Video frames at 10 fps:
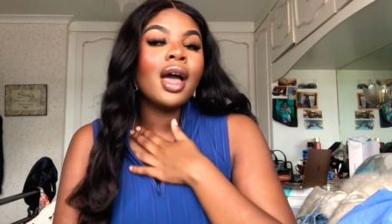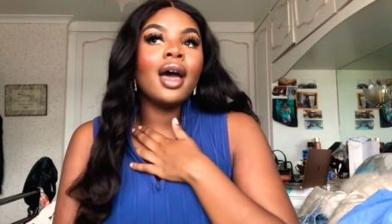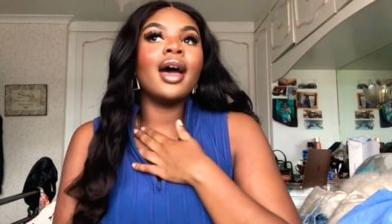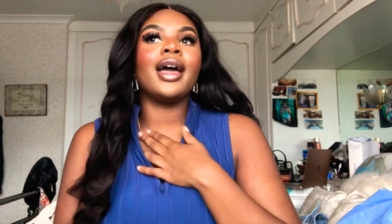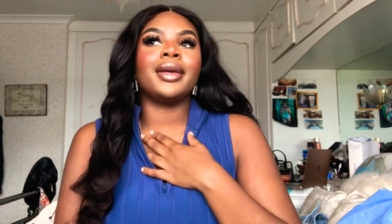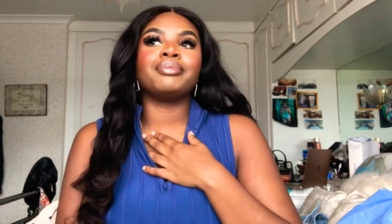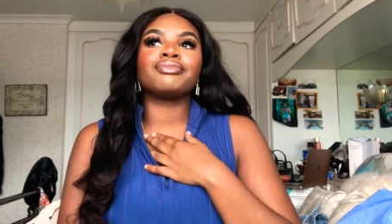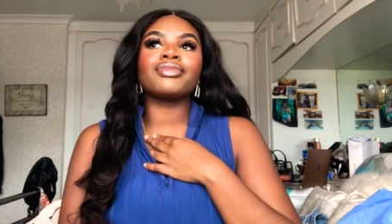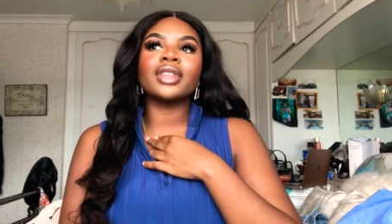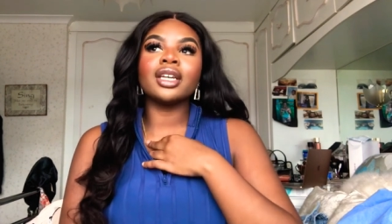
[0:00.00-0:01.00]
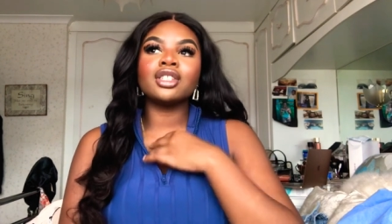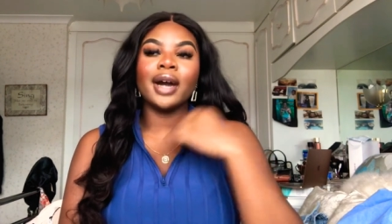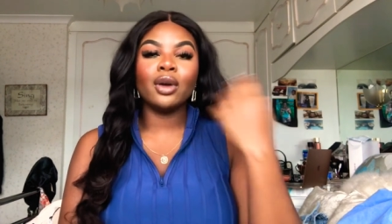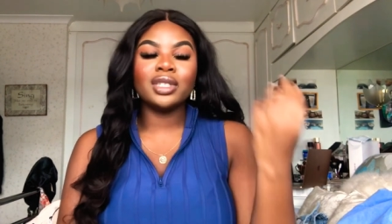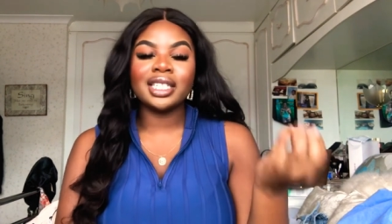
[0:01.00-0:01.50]
um so i
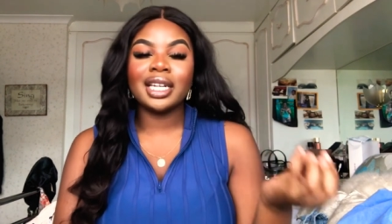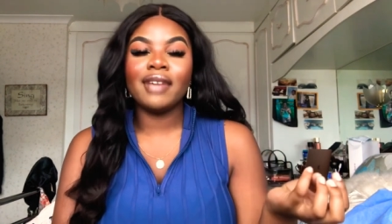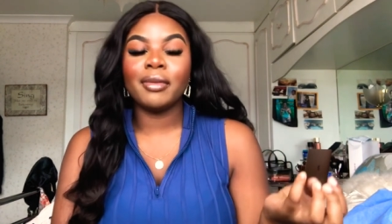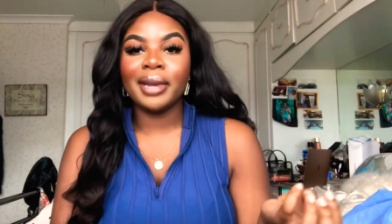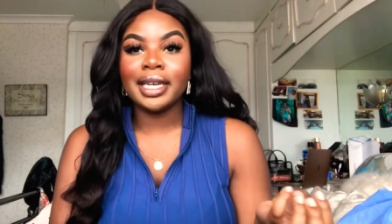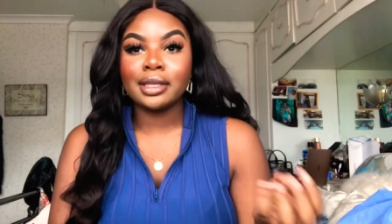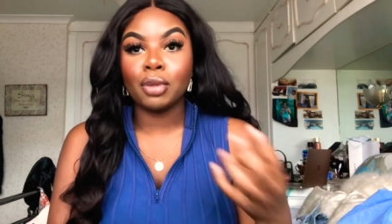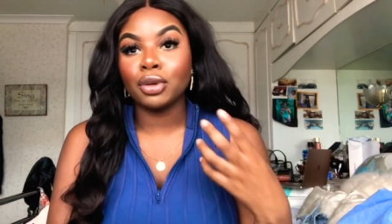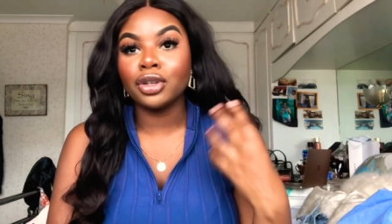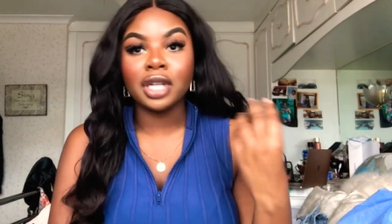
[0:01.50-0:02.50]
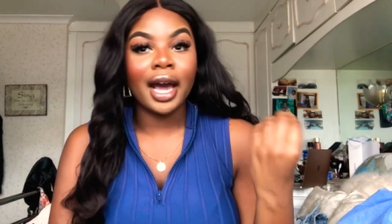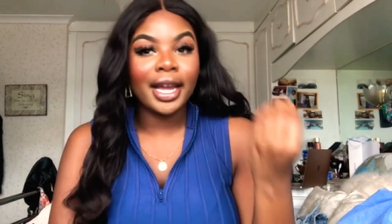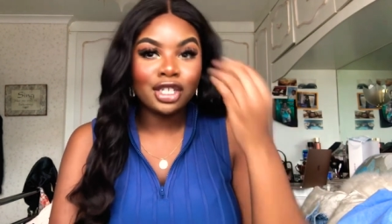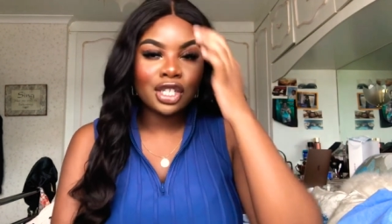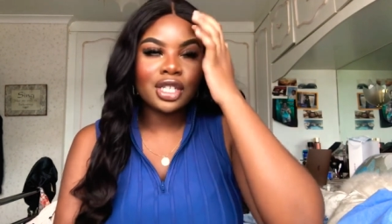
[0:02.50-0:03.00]
ordered a leather blazer because i
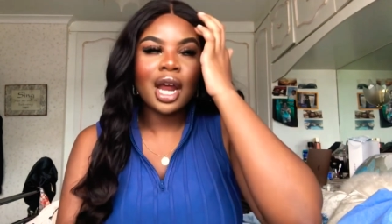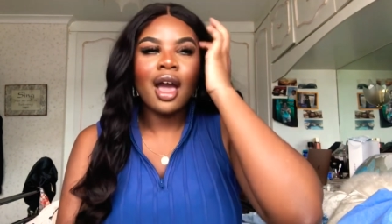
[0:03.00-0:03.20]
just